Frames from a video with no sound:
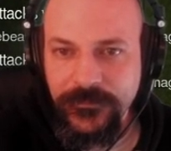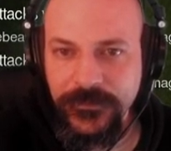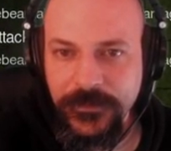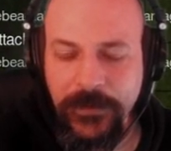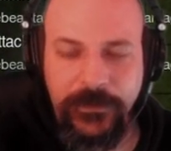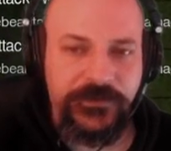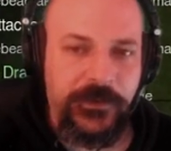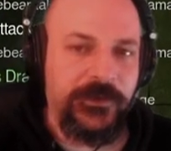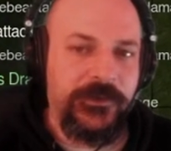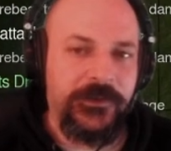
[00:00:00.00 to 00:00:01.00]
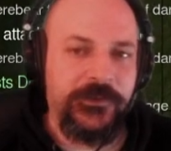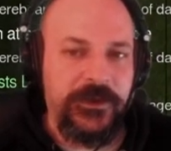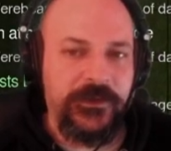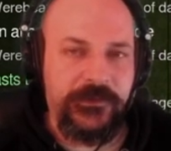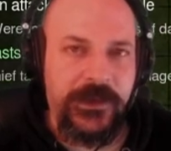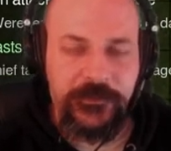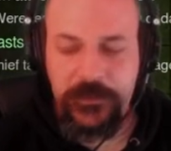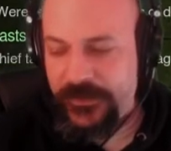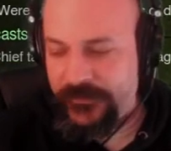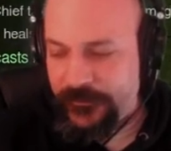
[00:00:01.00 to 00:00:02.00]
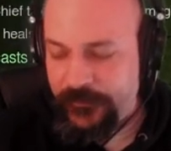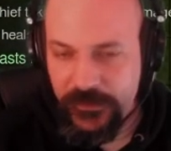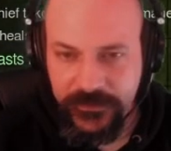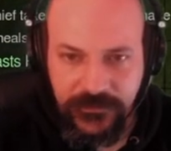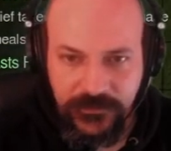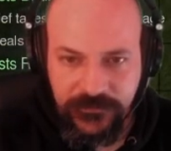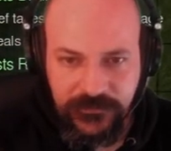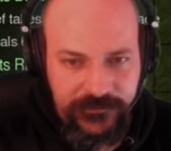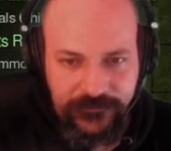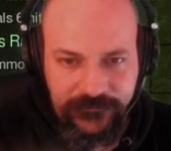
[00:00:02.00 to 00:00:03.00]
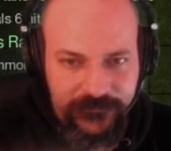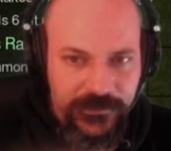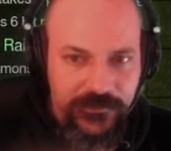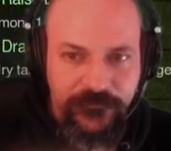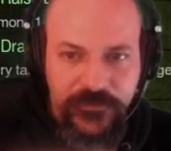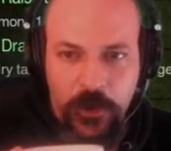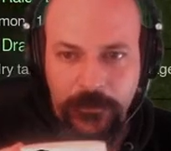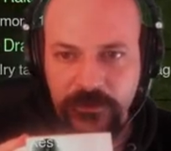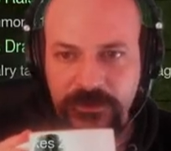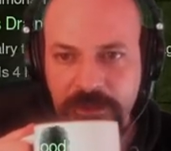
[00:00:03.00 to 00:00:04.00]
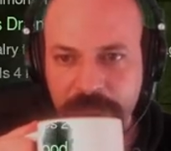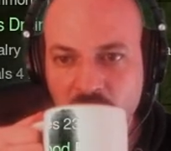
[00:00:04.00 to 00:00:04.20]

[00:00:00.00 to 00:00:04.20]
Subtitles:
Maybe I'll do a Dominions Let's Play at some point, because that's just a phenomenal game.